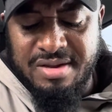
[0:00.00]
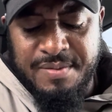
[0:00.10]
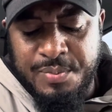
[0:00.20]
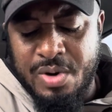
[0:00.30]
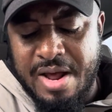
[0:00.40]

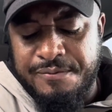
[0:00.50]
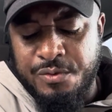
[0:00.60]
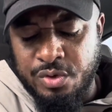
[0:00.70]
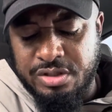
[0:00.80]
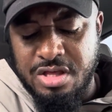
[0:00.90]
Liverpool had
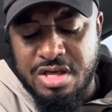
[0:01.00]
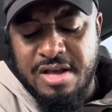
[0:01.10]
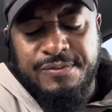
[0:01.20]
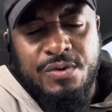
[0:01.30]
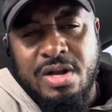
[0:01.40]
14
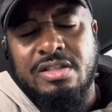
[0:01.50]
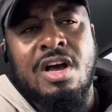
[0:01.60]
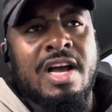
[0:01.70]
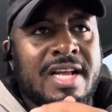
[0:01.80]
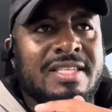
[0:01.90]
shots, 4 on
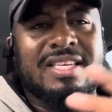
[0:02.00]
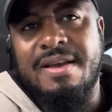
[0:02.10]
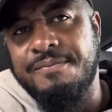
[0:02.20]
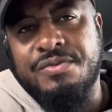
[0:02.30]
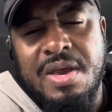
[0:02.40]
target.
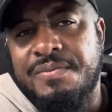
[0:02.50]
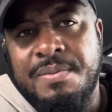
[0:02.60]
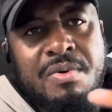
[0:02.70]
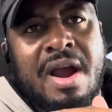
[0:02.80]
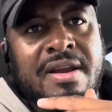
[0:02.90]
Same thing for
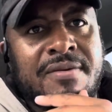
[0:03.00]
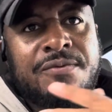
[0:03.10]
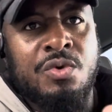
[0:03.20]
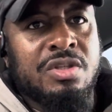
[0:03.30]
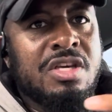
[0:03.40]
Brighton,
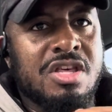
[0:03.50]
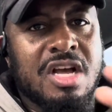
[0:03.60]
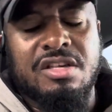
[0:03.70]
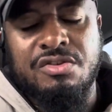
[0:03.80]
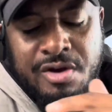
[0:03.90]
14
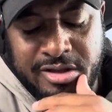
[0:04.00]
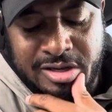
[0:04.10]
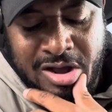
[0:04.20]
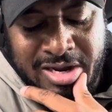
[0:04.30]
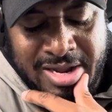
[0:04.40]
shots, 3 on
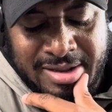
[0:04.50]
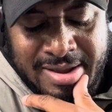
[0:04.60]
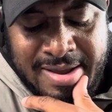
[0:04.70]
target.